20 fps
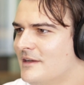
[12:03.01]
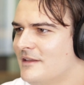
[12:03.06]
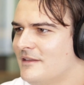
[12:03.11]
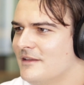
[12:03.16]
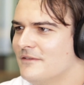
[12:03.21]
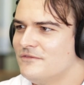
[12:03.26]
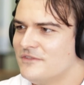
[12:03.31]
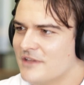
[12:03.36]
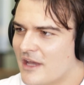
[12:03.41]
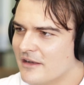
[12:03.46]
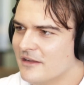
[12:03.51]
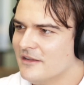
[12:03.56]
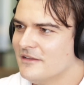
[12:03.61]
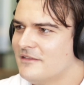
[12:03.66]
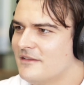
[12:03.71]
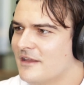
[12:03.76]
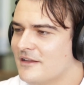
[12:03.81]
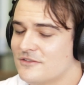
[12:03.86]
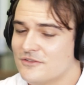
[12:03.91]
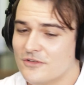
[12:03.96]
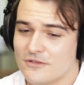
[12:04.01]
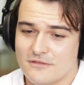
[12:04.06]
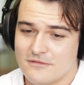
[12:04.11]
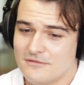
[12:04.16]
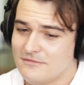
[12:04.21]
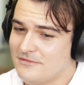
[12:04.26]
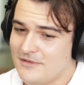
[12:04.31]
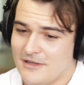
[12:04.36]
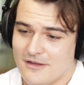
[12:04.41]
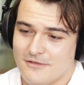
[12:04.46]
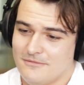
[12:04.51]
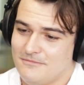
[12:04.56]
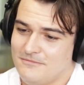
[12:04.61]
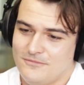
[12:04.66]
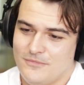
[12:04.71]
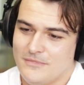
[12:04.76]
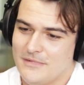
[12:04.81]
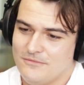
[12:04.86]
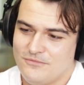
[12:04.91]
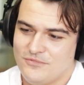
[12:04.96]
They've done it. They took,
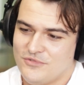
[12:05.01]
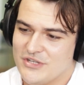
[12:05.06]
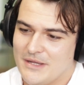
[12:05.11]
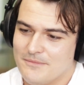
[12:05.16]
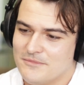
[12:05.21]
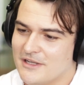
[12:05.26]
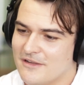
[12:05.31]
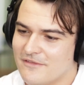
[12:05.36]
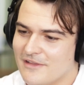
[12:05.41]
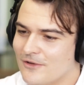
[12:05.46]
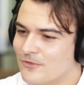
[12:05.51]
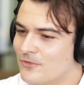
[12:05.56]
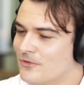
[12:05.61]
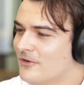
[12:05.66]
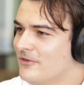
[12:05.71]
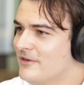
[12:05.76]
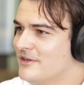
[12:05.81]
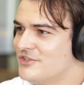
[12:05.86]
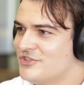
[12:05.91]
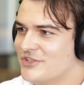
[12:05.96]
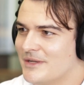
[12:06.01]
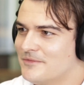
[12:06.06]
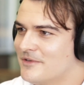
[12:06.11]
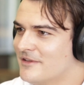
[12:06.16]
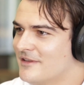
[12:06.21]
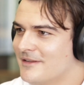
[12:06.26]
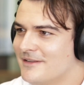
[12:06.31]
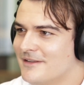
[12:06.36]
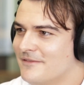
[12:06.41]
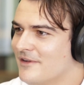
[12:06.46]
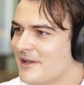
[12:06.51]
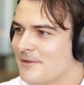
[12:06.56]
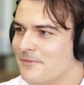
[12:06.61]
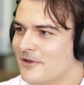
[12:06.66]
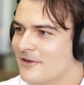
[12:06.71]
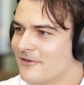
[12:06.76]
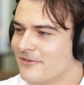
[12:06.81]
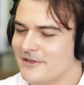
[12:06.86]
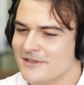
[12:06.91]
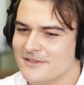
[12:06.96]
jumped out of their law careers, jumped out of their
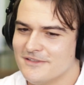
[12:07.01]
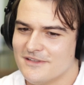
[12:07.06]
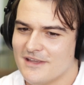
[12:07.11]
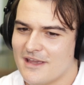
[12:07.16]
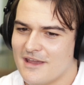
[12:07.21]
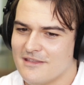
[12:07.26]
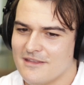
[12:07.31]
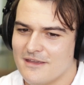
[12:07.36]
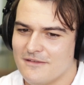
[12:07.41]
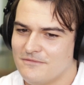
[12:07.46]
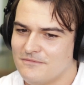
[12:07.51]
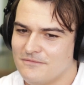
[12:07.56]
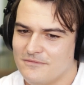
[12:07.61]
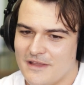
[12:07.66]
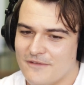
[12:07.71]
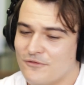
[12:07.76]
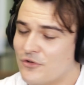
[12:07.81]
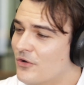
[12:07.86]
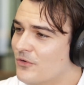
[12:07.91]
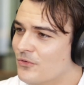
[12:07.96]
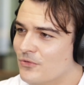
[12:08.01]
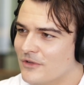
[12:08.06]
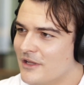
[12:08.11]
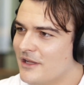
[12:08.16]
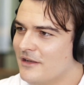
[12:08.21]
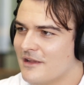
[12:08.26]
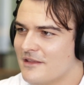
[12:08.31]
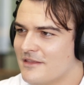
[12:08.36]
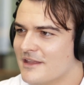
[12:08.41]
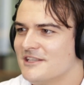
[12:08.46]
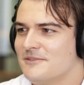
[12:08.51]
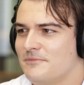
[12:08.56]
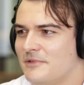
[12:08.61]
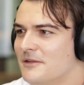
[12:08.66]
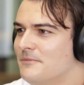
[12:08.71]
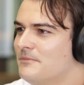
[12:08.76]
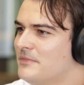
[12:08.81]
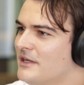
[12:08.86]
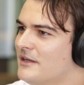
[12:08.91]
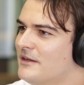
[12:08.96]
developer careers, and they've gone all in. And that's
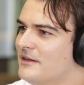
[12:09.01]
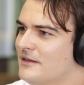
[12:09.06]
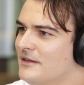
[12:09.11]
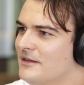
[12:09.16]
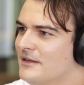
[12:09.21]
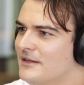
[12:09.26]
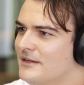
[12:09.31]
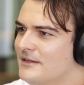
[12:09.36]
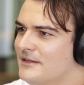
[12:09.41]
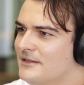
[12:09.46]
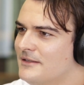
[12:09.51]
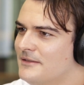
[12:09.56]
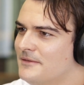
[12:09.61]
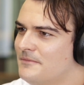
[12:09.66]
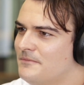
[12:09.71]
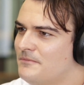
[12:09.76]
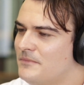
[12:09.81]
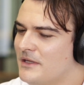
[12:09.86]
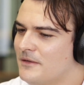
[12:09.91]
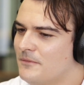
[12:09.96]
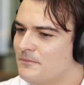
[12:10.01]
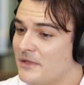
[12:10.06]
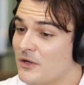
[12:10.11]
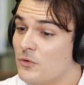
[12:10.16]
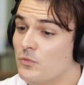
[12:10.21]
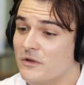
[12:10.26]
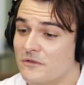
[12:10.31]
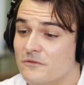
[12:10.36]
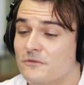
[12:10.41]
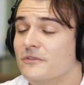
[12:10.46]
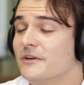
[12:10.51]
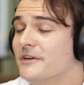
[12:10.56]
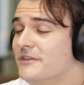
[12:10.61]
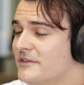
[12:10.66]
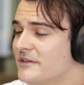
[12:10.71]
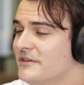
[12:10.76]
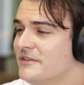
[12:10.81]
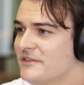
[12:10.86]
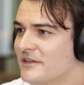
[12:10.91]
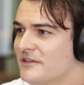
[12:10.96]
been a big win for
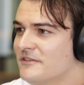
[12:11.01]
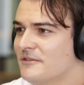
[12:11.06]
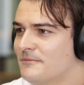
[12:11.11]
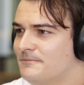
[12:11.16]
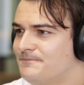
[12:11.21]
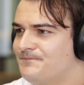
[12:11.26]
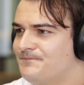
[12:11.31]
us in a sense.